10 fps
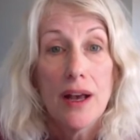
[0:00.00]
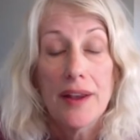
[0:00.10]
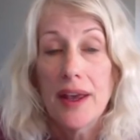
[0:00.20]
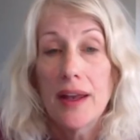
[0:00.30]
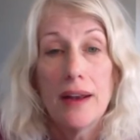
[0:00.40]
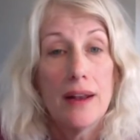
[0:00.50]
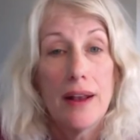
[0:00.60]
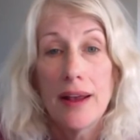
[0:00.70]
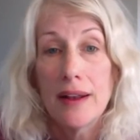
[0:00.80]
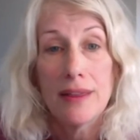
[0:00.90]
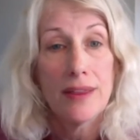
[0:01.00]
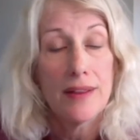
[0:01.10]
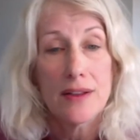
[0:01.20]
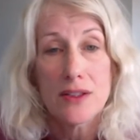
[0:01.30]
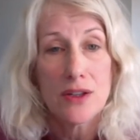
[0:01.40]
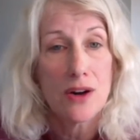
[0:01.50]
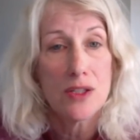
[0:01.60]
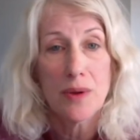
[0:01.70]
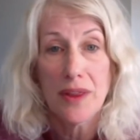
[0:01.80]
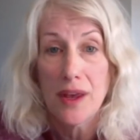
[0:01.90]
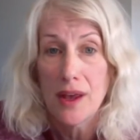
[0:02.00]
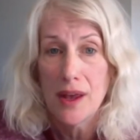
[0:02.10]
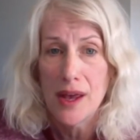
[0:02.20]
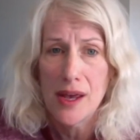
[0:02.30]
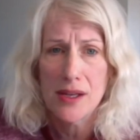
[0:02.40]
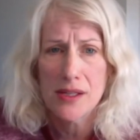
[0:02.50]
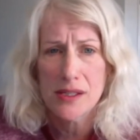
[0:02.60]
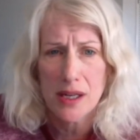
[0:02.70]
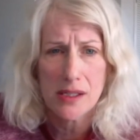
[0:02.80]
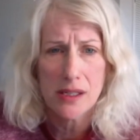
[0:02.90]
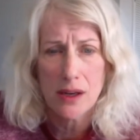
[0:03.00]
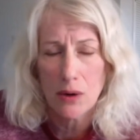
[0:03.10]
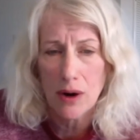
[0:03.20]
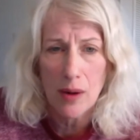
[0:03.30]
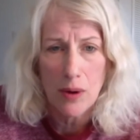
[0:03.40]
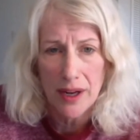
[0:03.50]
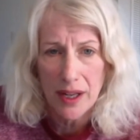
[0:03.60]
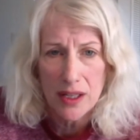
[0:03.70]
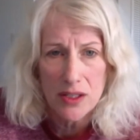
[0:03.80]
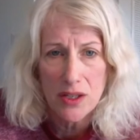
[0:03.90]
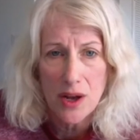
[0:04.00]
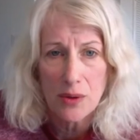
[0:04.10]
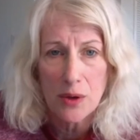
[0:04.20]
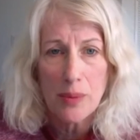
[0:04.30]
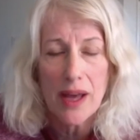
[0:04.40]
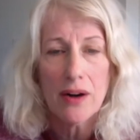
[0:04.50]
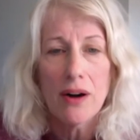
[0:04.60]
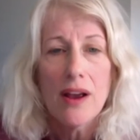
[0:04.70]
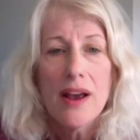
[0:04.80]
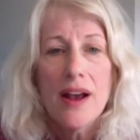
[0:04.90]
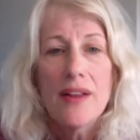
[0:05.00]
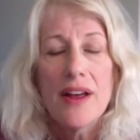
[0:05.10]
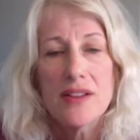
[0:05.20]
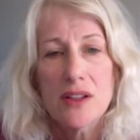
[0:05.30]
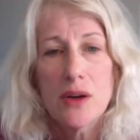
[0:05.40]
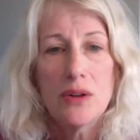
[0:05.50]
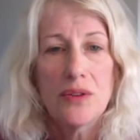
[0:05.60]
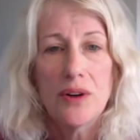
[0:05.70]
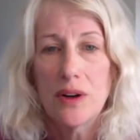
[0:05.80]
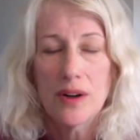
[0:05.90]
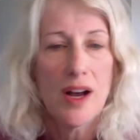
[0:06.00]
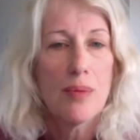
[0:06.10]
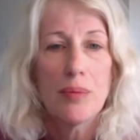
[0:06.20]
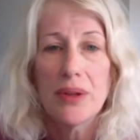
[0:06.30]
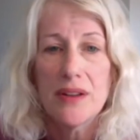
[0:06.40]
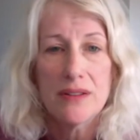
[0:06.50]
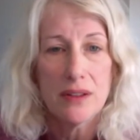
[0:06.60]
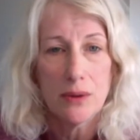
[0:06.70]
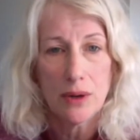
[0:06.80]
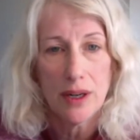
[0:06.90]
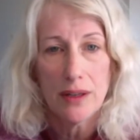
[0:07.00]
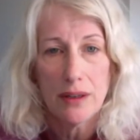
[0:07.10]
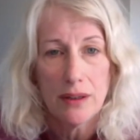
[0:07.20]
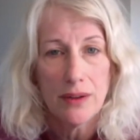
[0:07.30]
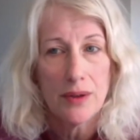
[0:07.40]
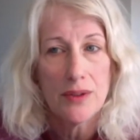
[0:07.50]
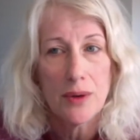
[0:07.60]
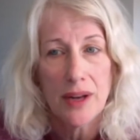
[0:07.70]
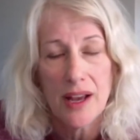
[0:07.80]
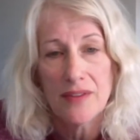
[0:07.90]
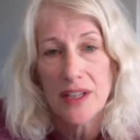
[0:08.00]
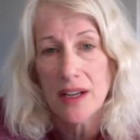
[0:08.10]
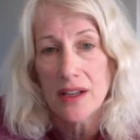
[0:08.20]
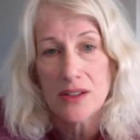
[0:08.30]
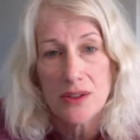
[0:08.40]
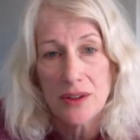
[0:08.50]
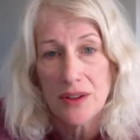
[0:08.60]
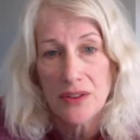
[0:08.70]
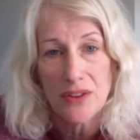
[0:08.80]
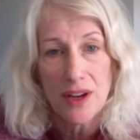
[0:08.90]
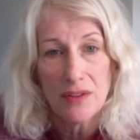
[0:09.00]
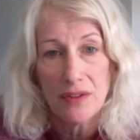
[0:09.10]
Again, anything that starts with, hey, sexy, or I want to get to know you better, That's code for hookup. Please ignore it. You don't have to answer this stuff.